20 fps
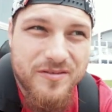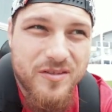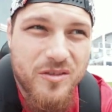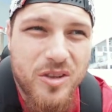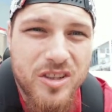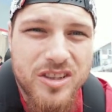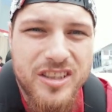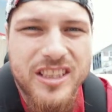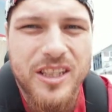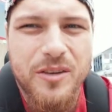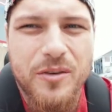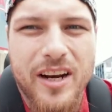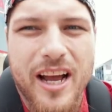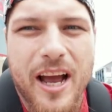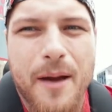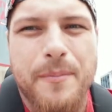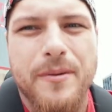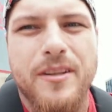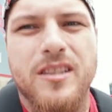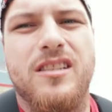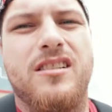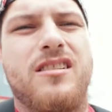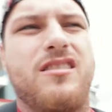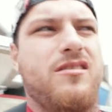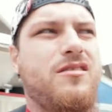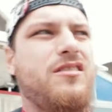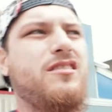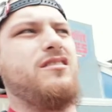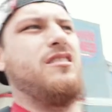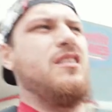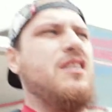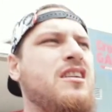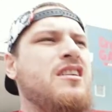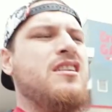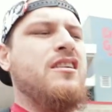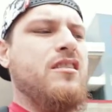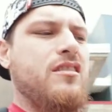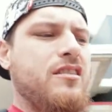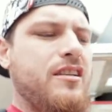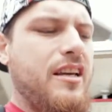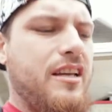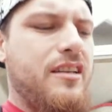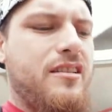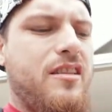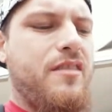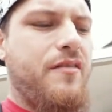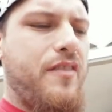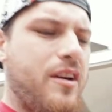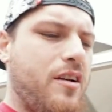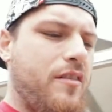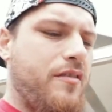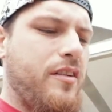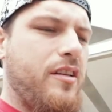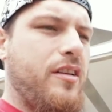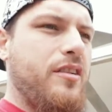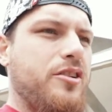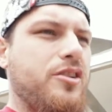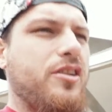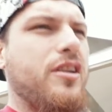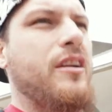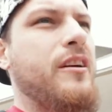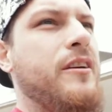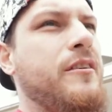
We'll see what happens. Get into the vendor village.